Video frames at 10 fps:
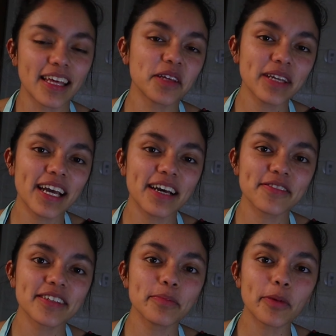Now that we
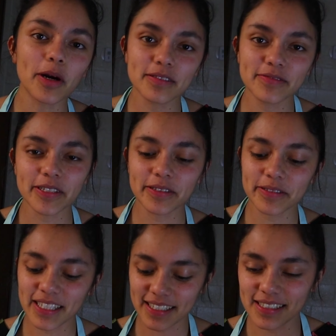have our ball of
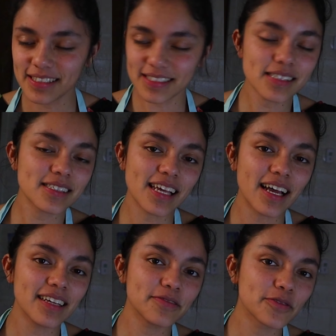dough that has
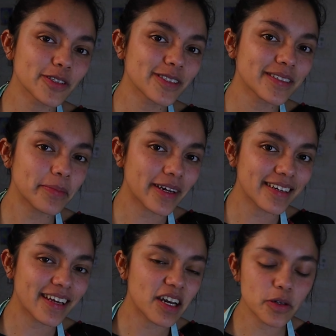sat for about
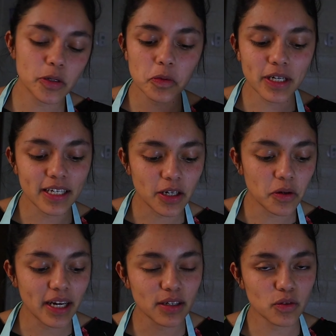an hour, we're going to
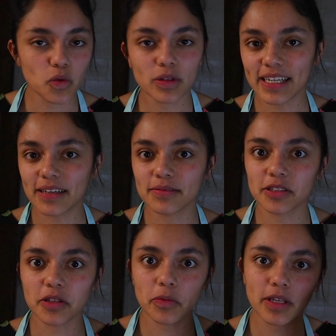go ahead and roll it out
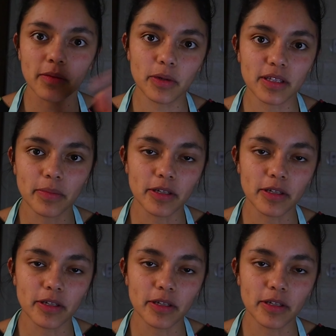so that we can put the